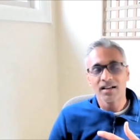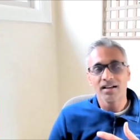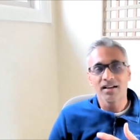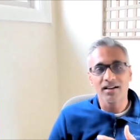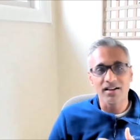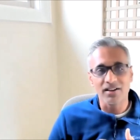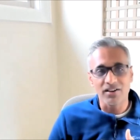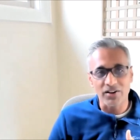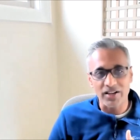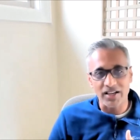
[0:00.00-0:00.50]

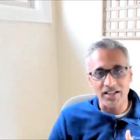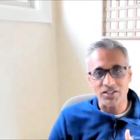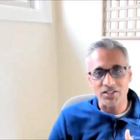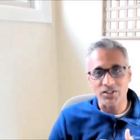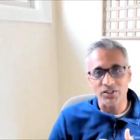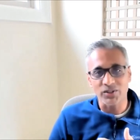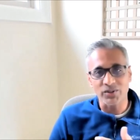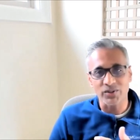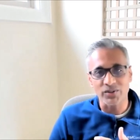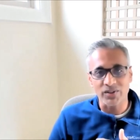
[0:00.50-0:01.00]
Okay,
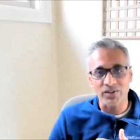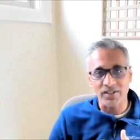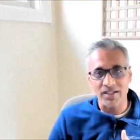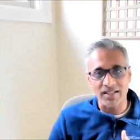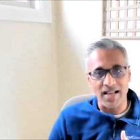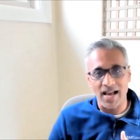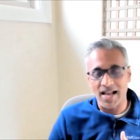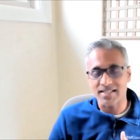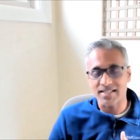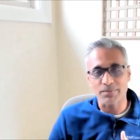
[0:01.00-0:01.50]
so
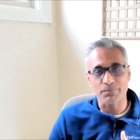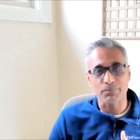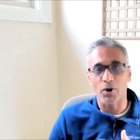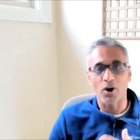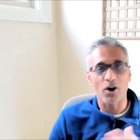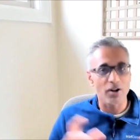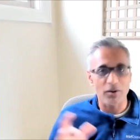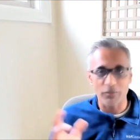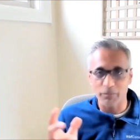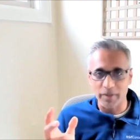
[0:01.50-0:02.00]
that's
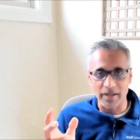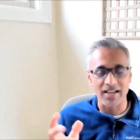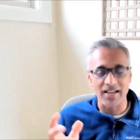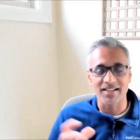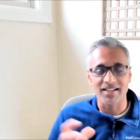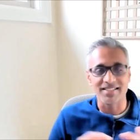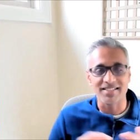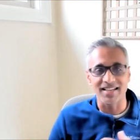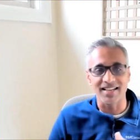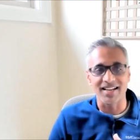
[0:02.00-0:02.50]
part of being
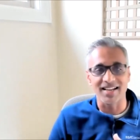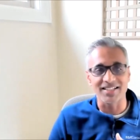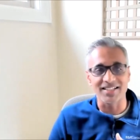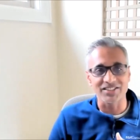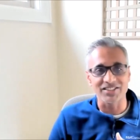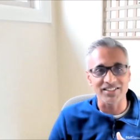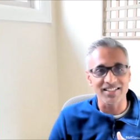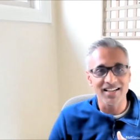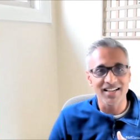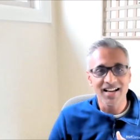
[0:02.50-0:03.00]
a
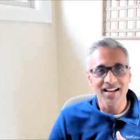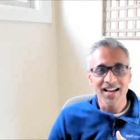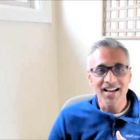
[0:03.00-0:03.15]
teenager.